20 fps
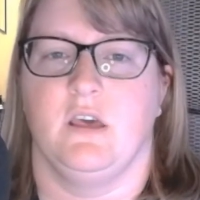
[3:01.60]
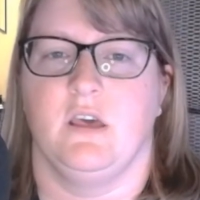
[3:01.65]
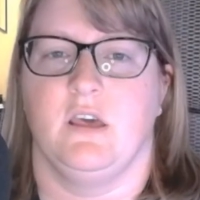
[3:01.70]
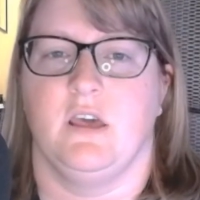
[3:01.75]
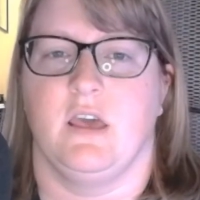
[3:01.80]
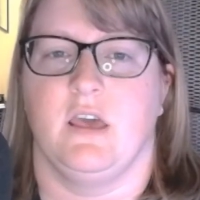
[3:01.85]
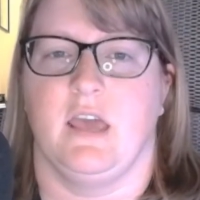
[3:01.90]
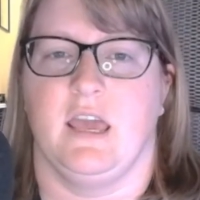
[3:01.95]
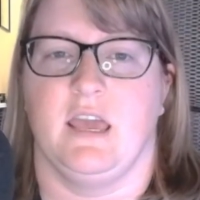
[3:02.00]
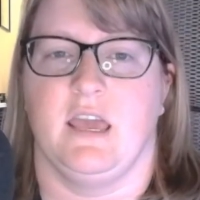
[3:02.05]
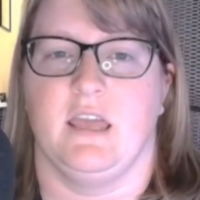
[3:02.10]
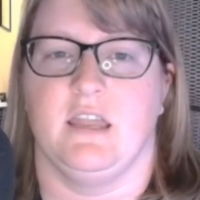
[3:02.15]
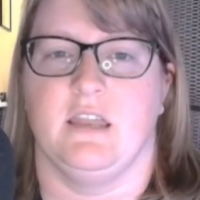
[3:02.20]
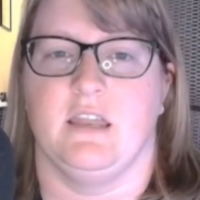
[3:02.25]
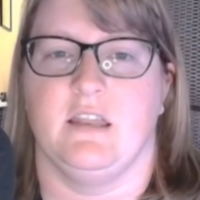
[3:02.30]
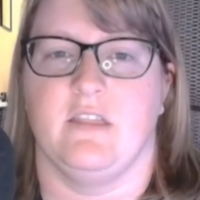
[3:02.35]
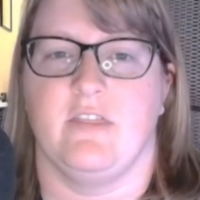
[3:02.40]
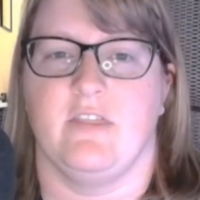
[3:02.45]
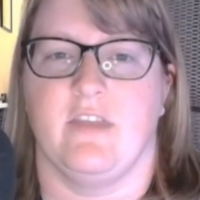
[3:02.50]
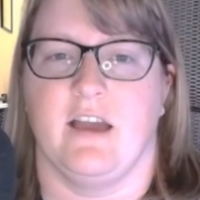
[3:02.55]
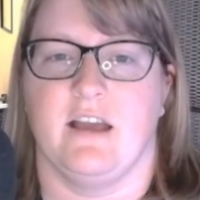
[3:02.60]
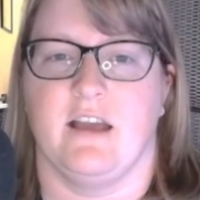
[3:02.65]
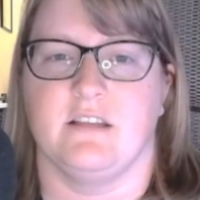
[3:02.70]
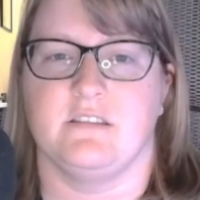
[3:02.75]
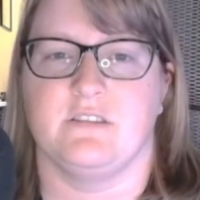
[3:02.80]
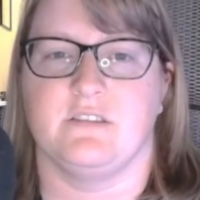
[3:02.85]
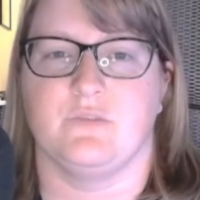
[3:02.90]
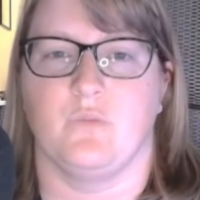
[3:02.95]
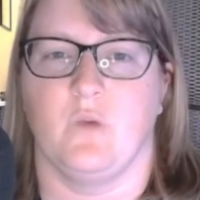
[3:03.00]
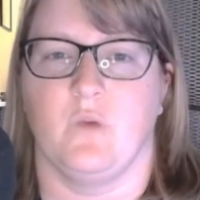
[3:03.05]
And
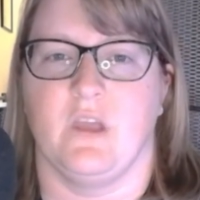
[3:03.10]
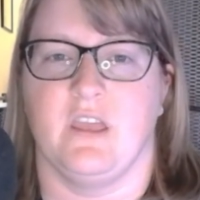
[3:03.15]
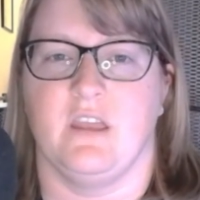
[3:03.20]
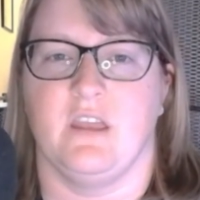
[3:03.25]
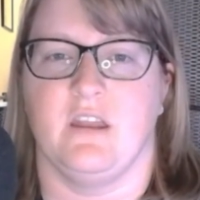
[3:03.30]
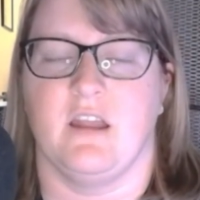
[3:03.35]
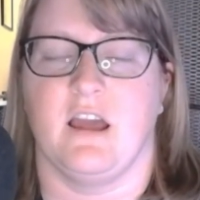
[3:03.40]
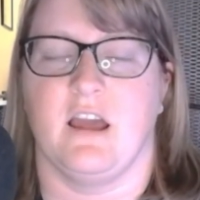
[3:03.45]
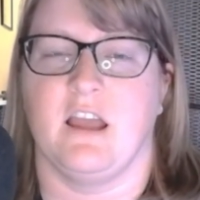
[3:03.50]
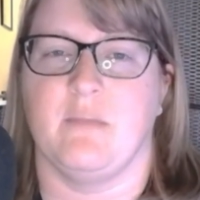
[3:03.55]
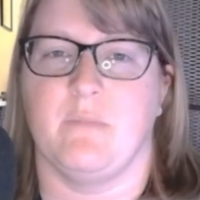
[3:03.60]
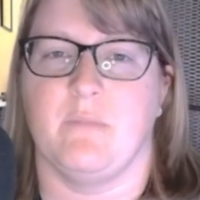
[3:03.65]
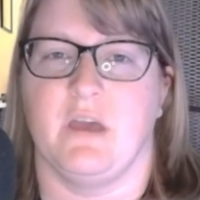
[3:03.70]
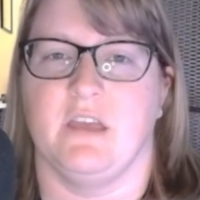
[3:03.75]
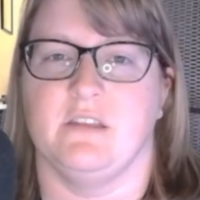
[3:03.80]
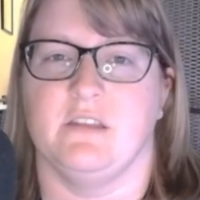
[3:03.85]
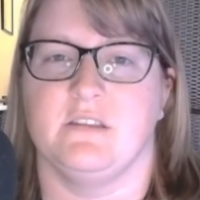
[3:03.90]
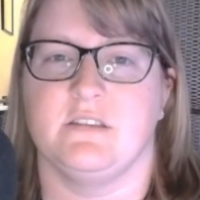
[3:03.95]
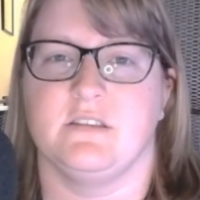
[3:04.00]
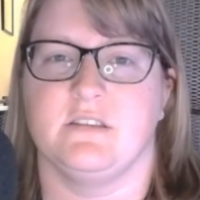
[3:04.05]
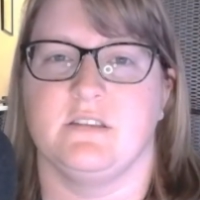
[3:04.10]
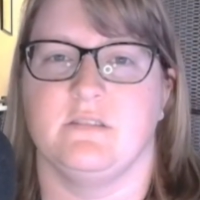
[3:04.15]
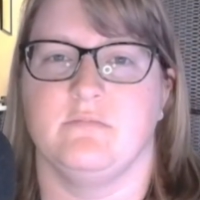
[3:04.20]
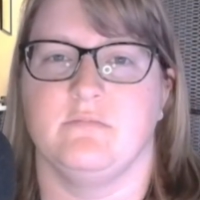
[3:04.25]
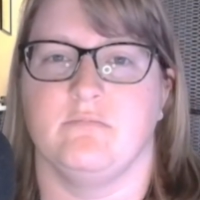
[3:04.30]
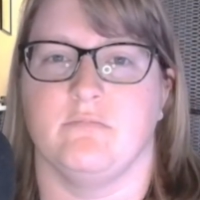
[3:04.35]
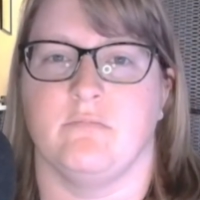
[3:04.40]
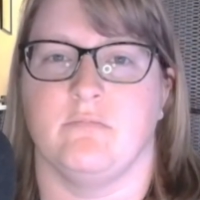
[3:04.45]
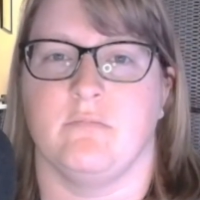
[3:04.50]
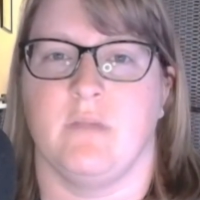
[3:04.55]
that's when I met
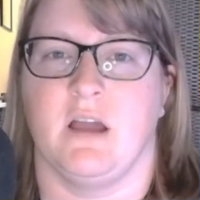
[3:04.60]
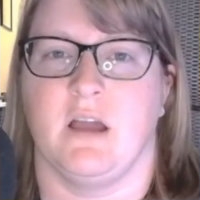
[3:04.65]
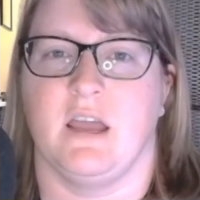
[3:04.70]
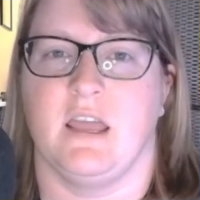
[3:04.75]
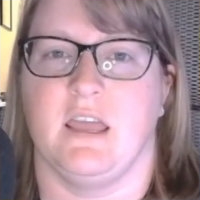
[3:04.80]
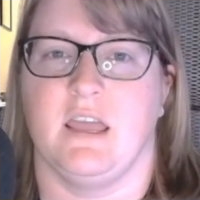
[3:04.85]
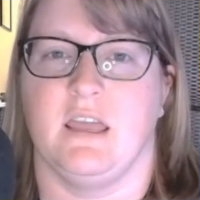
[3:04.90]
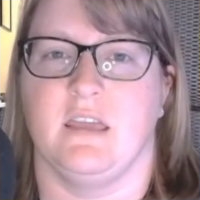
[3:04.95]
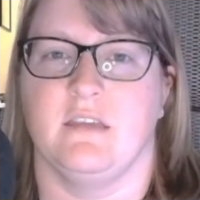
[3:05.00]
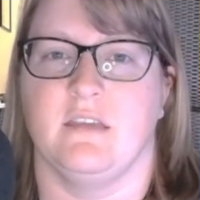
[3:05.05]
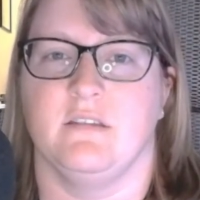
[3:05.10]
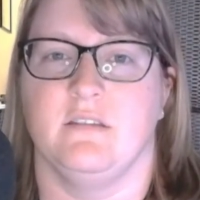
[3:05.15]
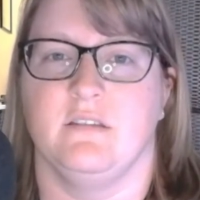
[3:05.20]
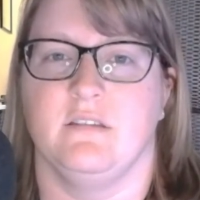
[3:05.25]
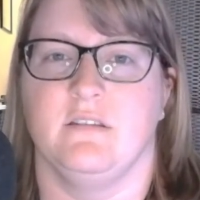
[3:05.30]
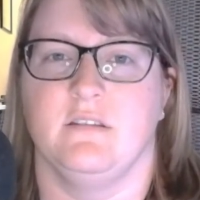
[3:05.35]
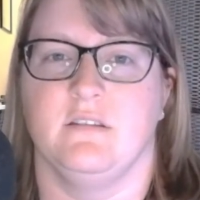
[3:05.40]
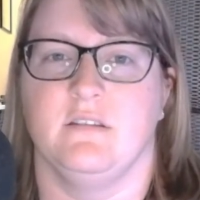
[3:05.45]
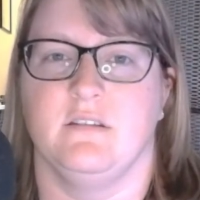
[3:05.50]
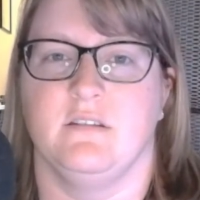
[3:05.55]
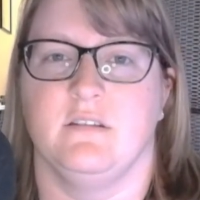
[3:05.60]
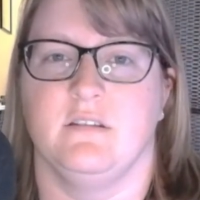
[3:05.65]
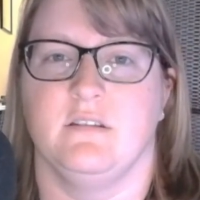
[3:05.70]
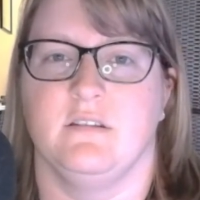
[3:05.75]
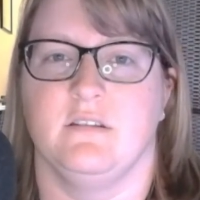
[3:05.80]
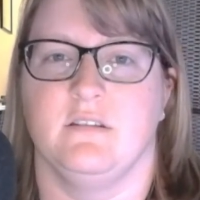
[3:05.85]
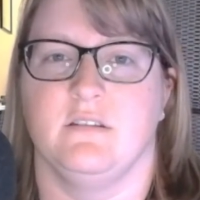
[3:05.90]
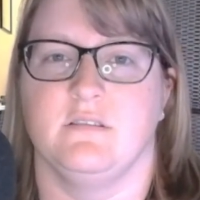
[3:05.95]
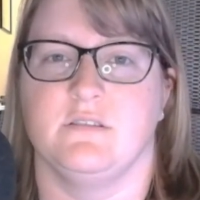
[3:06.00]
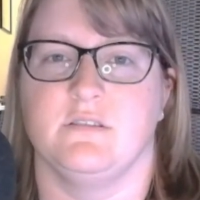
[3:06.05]
my
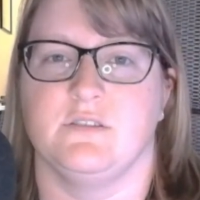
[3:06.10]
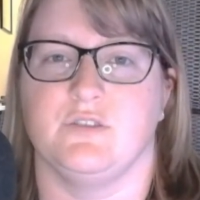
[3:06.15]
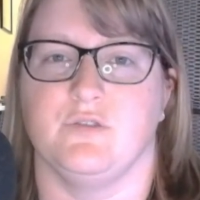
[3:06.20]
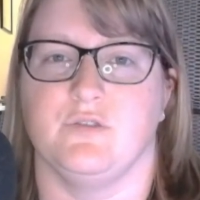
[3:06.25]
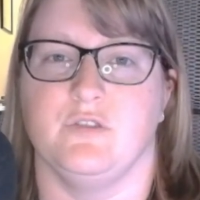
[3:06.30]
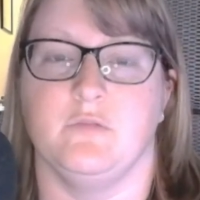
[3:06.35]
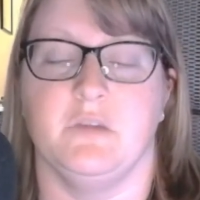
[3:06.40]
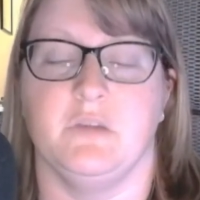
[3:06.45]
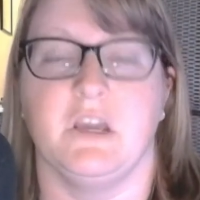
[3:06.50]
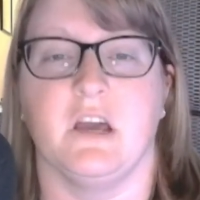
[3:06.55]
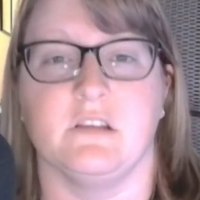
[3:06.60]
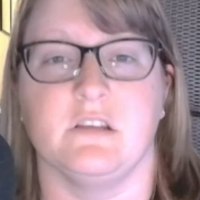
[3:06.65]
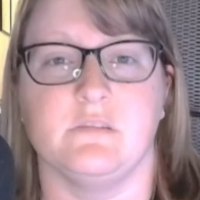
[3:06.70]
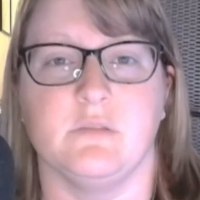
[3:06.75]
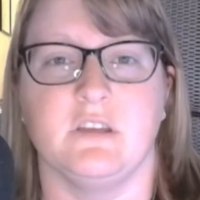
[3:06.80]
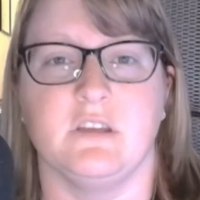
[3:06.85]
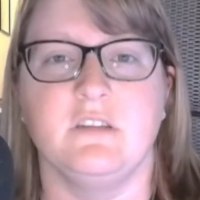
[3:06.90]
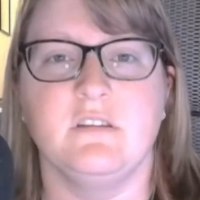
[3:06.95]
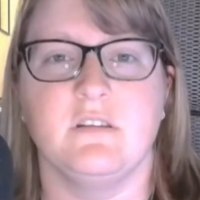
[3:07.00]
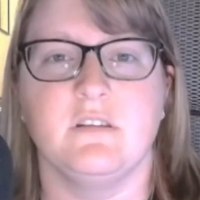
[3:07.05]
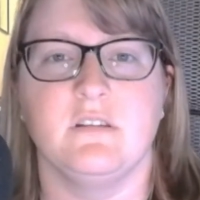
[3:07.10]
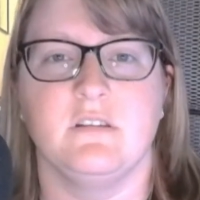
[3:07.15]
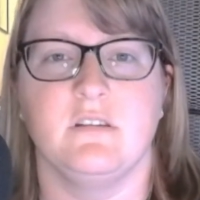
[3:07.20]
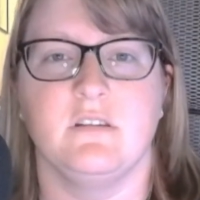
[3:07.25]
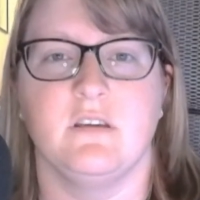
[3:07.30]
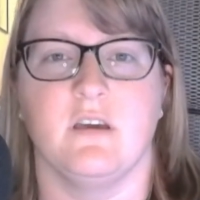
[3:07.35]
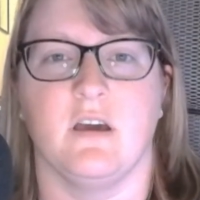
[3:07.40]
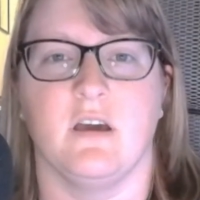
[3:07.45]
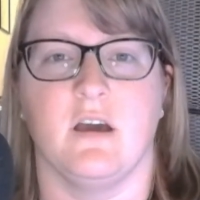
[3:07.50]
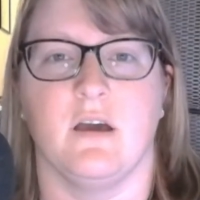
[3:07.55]
soon to be husband.
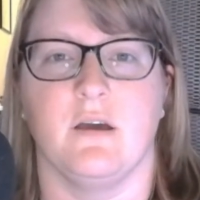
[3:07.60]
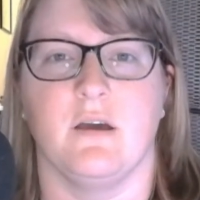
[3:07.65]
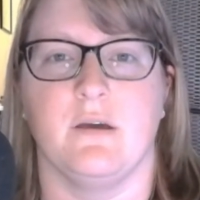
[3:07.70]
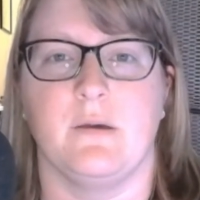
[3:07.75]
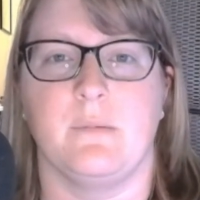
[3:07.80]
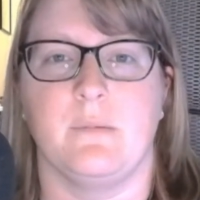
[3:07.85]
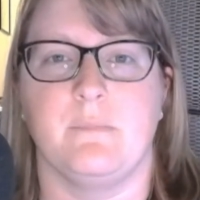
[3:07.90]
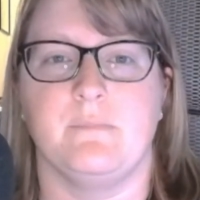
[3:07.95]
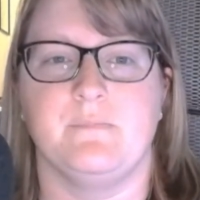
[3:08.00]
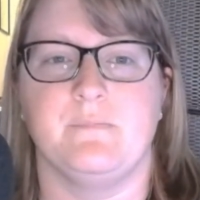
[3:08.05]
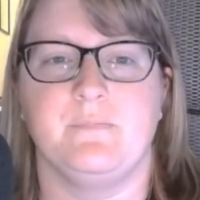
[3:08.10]
We're